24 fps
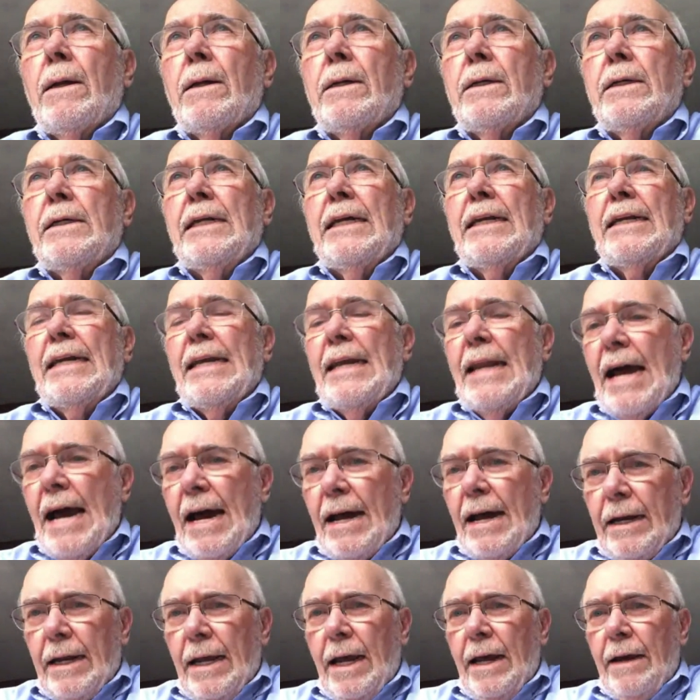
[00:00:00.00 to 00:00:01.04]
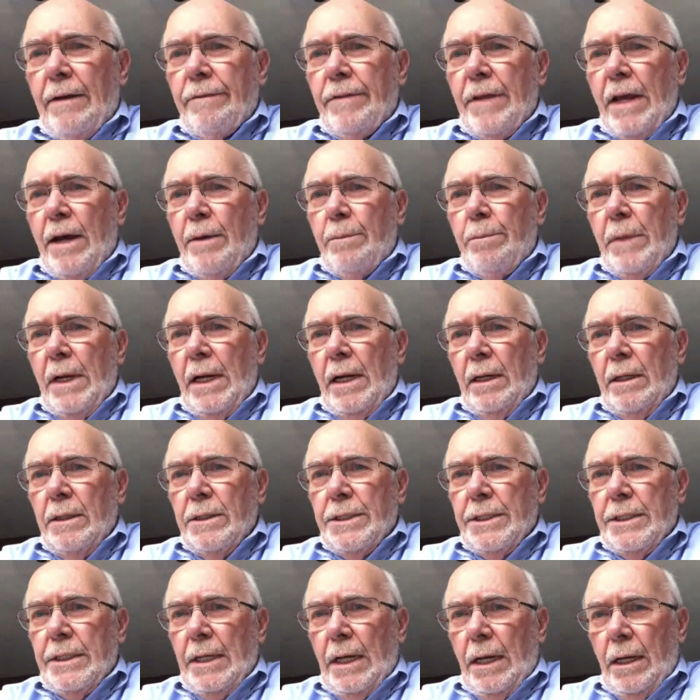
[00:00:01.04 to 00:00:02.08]
did not have that many
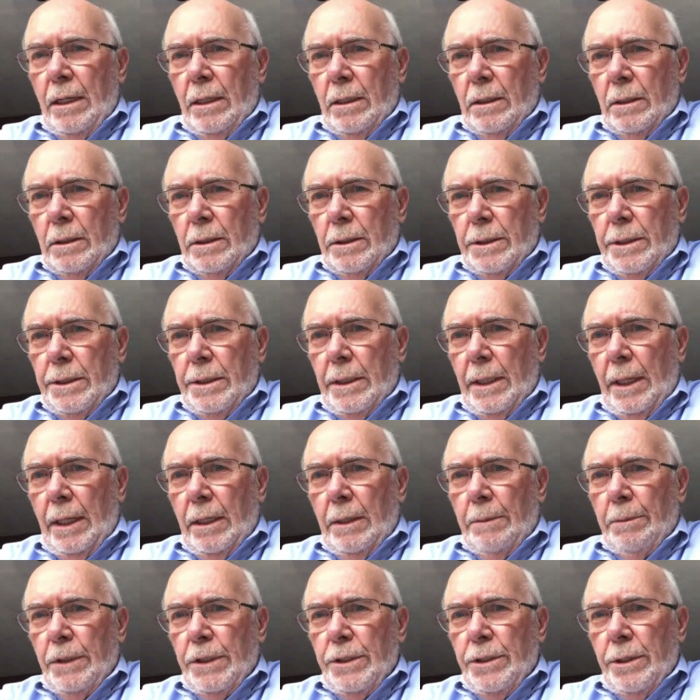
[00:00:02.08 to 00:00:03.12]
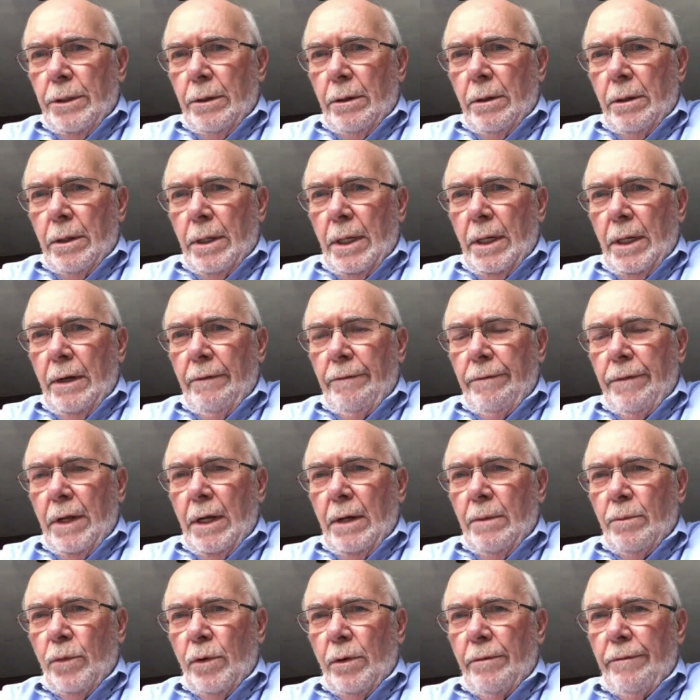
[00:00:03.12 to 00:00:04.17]
sales and the majority of
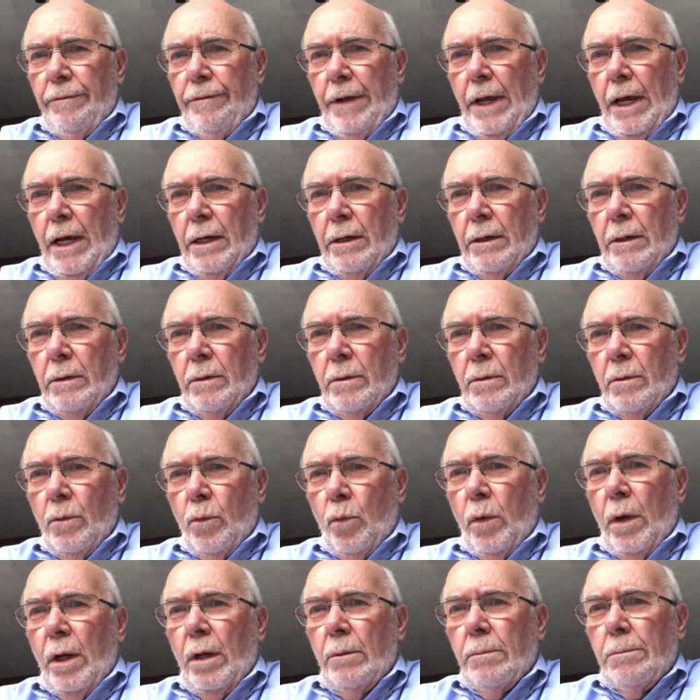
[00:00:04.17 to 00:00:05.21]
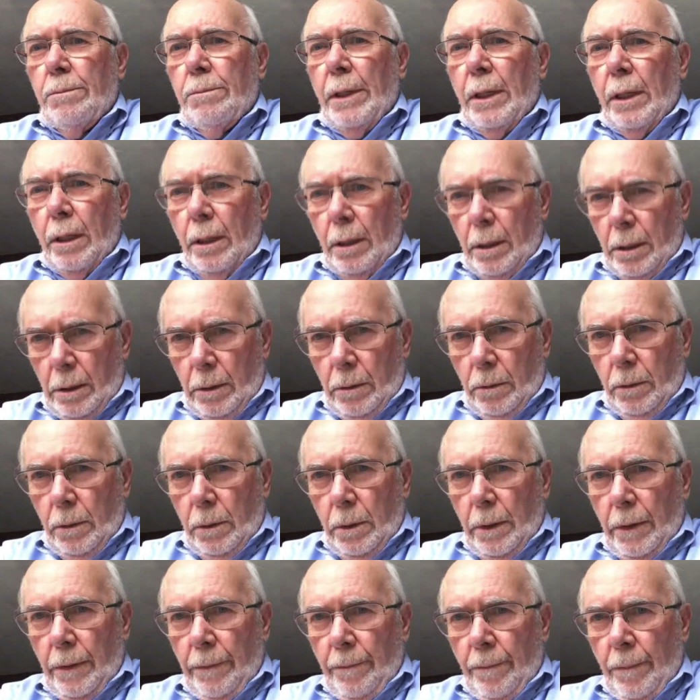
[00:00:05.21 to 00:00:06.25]
them were valued well below
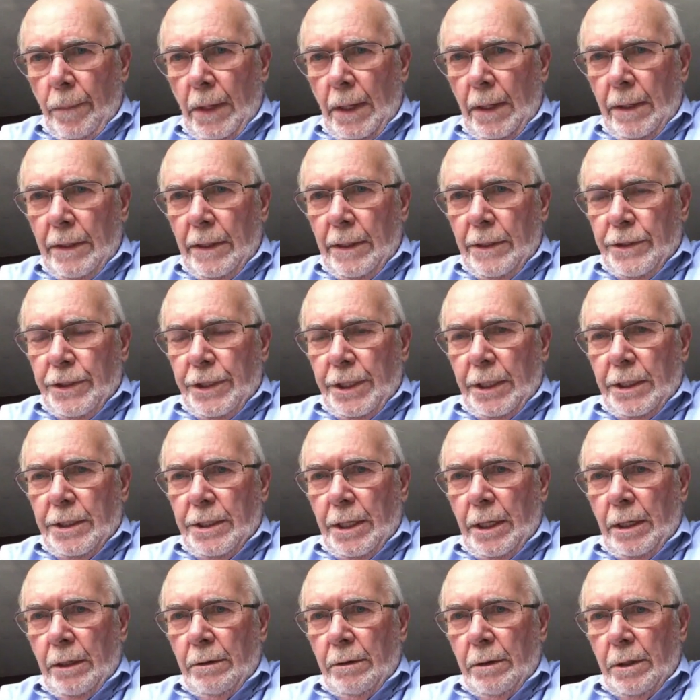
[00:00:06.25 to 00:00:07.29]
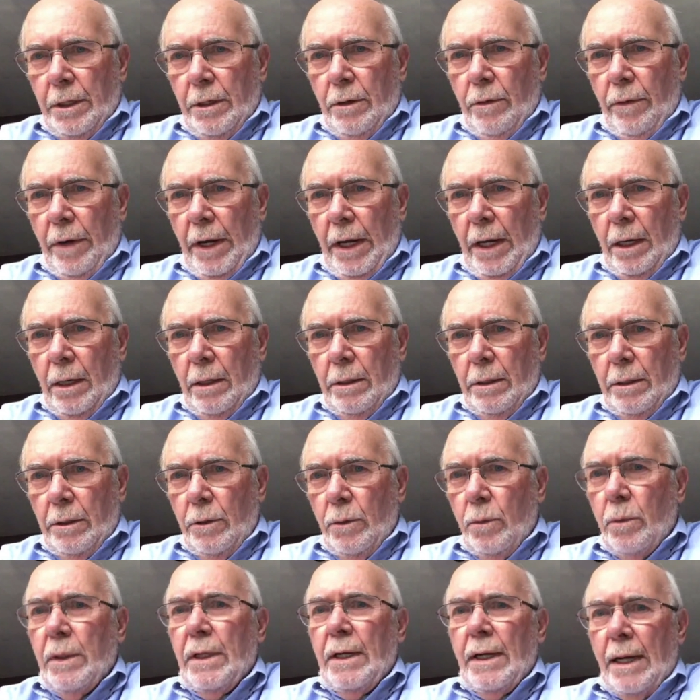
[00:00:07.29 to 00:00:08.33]
the 600 grand,
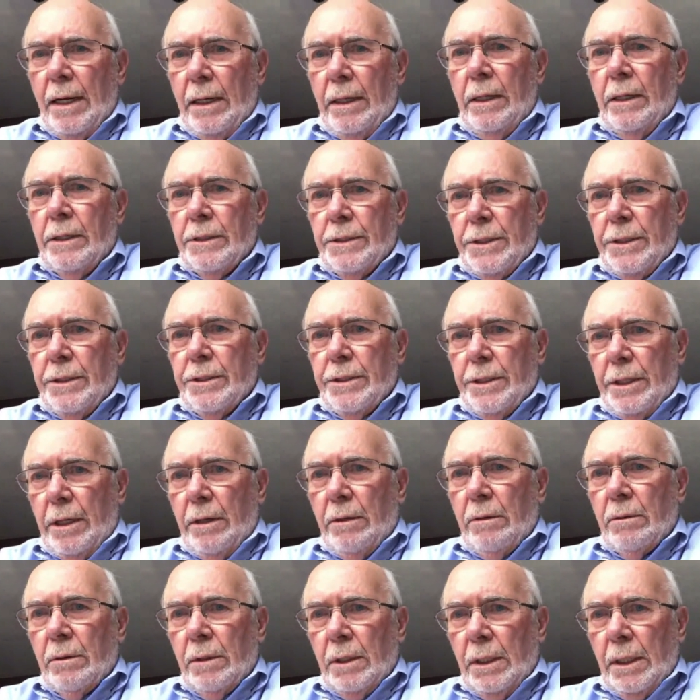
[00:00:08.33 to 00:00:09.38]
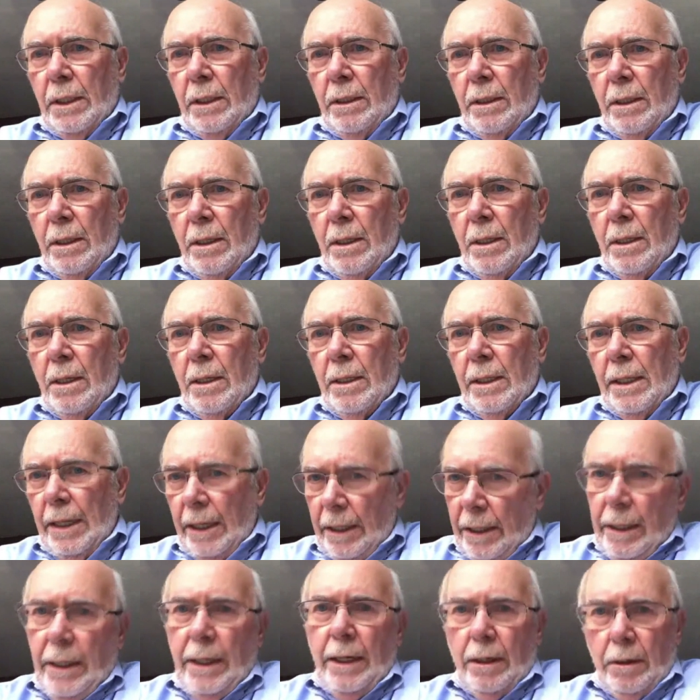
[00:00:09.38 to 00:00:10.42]
you would not necessarily
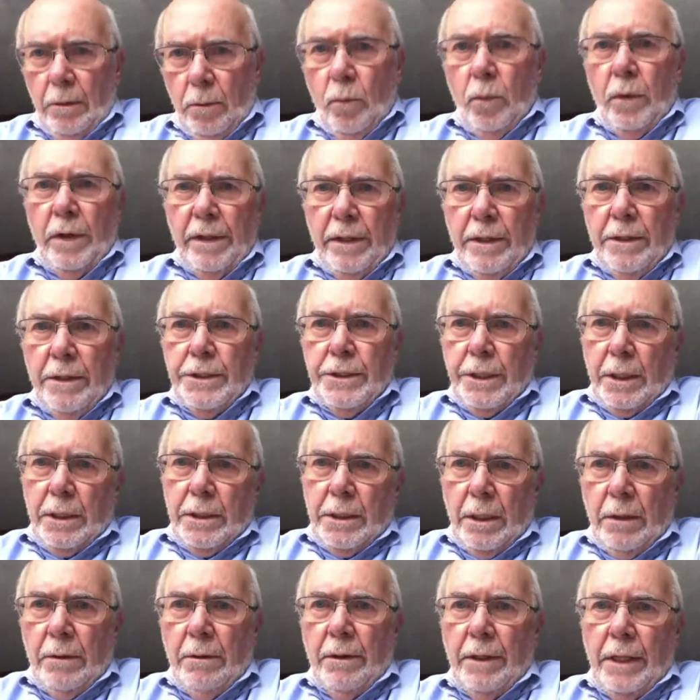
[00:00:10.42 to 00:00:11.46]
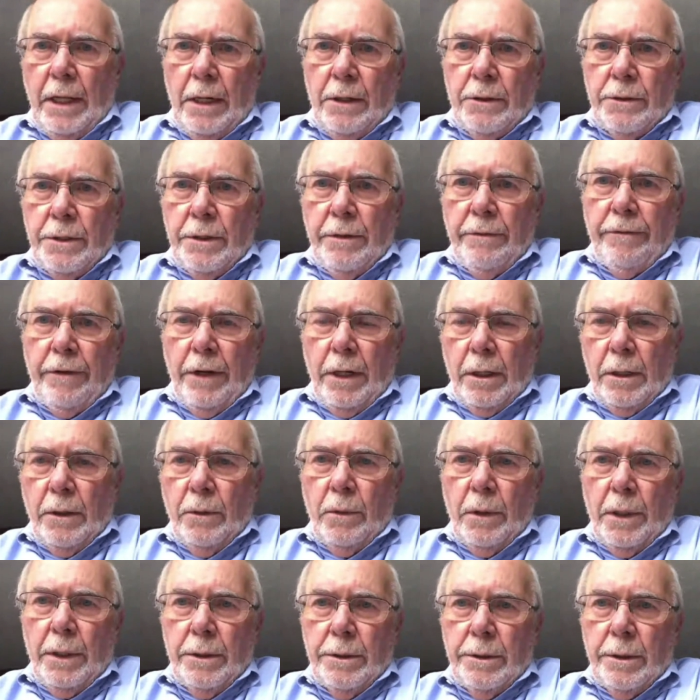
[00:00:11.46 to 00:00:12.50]
get hit with the 600,000
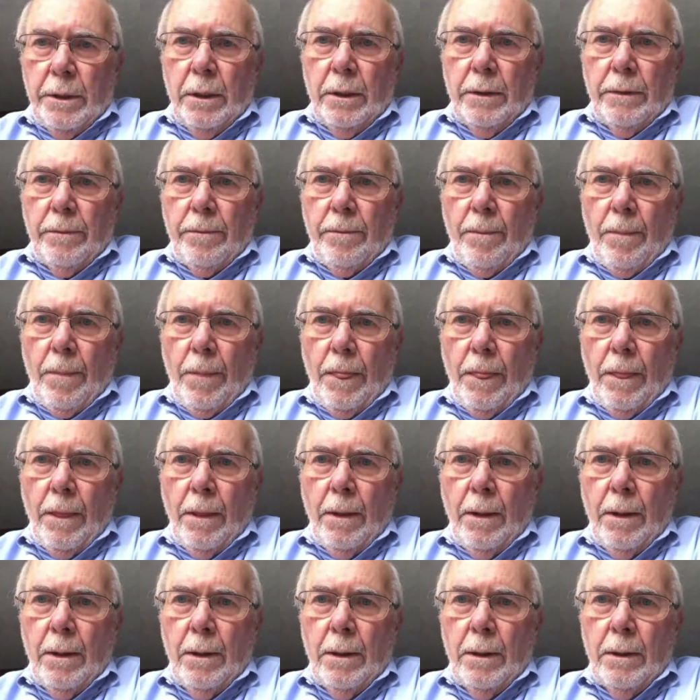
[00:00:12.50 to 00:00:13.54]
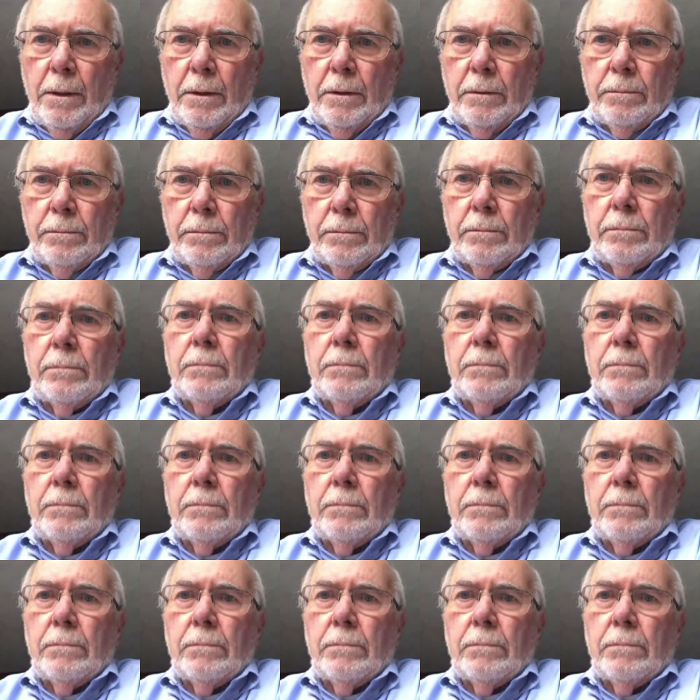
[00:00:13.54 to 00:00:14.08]
valuation. Right.